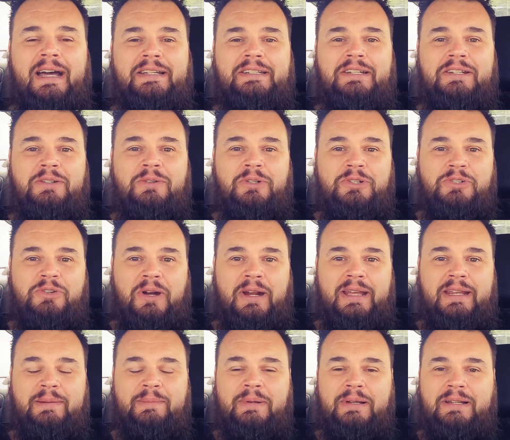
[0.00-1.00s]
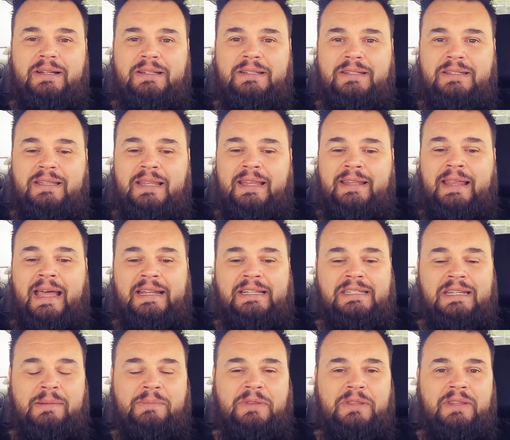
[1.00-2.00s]
to do a trade, because that's
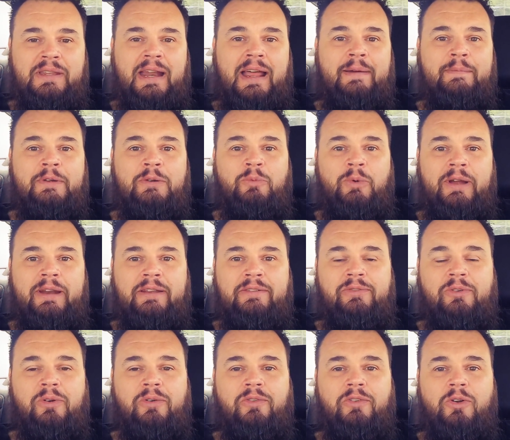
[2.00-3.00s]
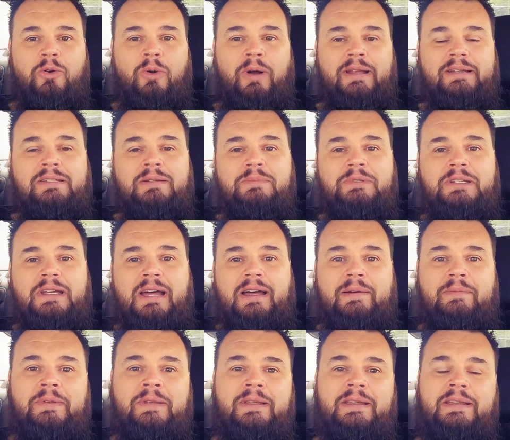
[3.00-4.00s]
something that I've been waiting for quite some
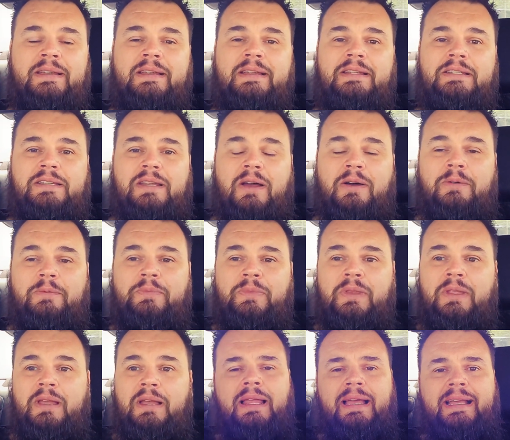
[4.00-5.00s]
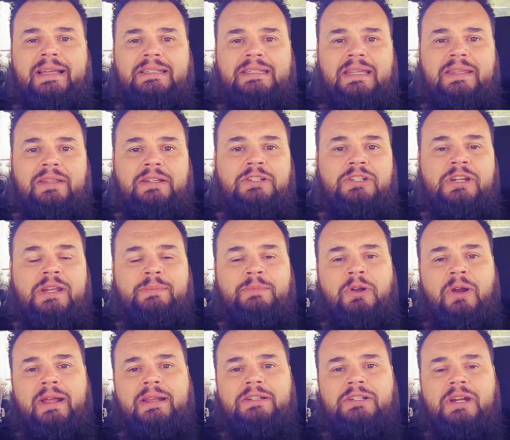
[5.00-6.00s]
time. So, like I said, the Jeep
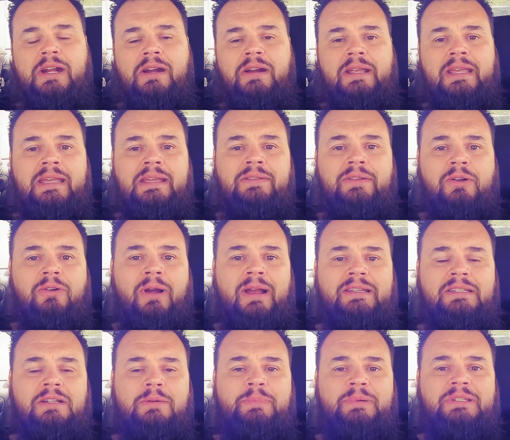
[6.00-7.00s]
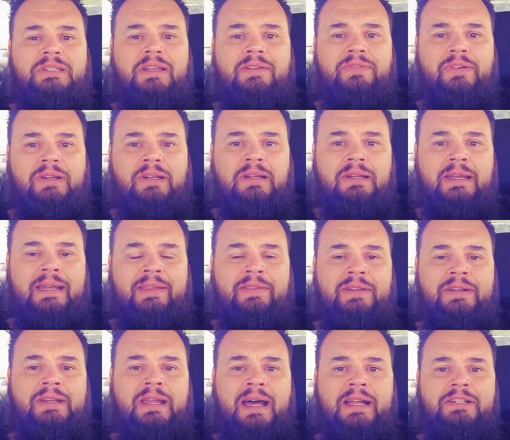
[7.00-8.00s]
Grand Cherokee, the Chrysler Pacifica, and
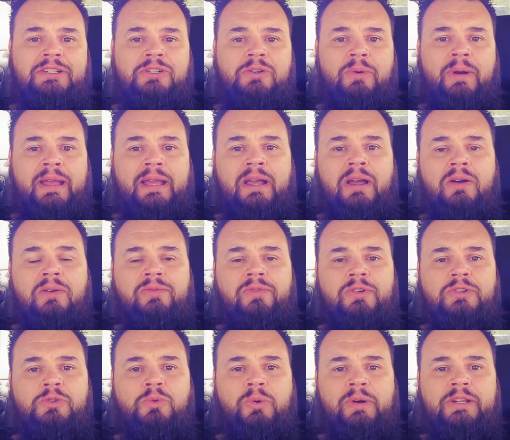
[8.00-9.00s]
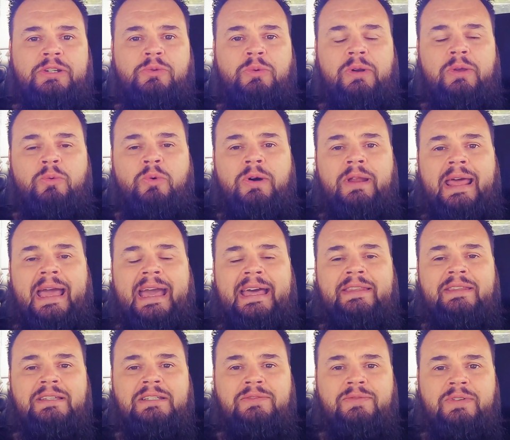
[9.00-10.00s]
the Dodge Durango for 2021 had this